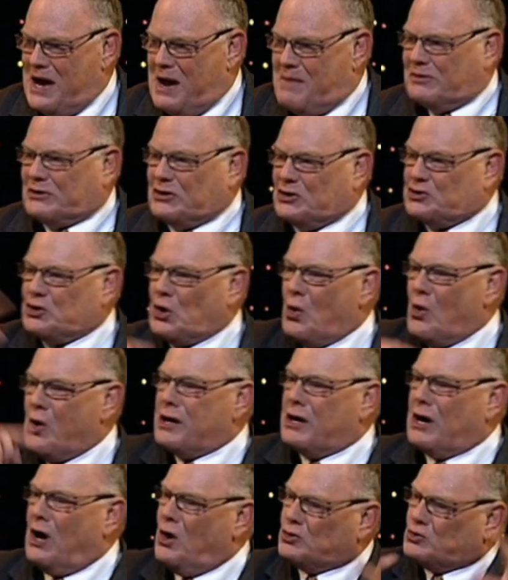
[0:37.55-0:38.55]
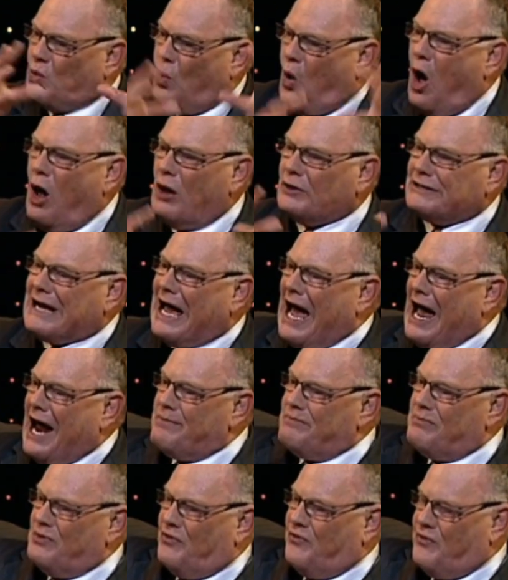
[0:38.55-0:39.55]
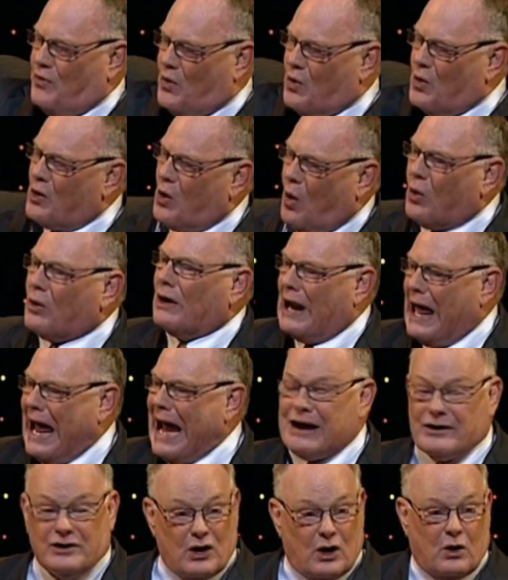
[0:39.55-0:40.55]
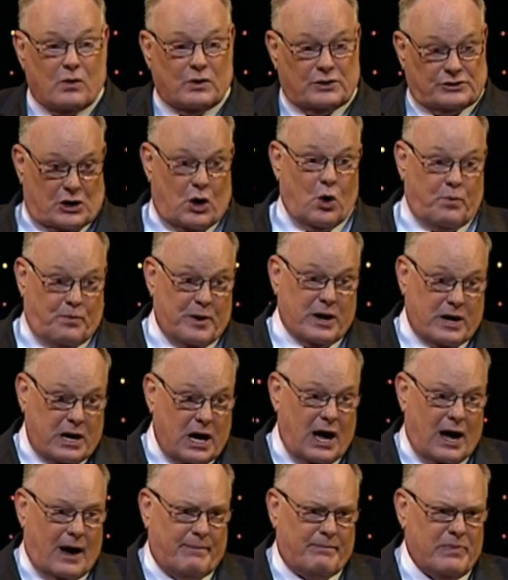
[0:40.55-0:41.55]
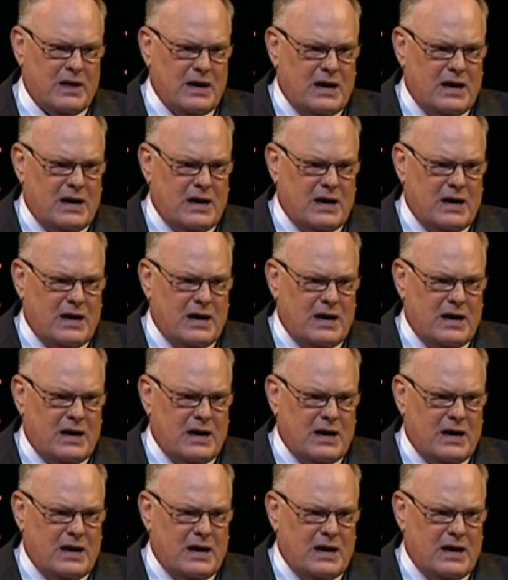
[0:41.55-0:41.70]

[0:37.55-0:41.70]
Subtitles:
But the story goes, Walt died before Orlando was opened up.